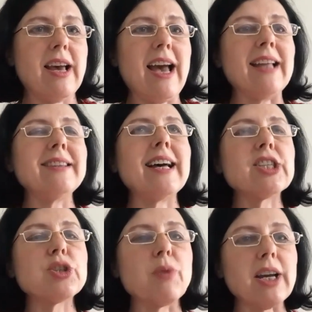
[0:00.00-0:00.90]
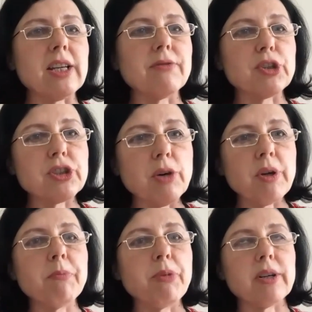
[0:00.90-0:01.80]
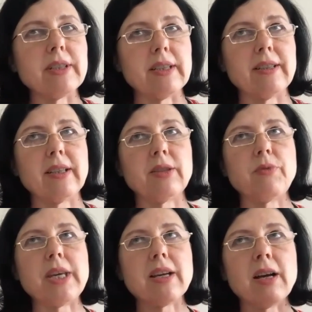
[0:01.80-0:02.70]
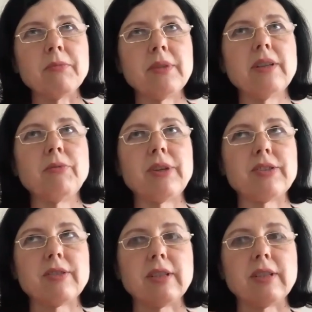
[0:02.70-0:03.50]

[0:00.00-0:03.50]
And that's why it was so important that we come with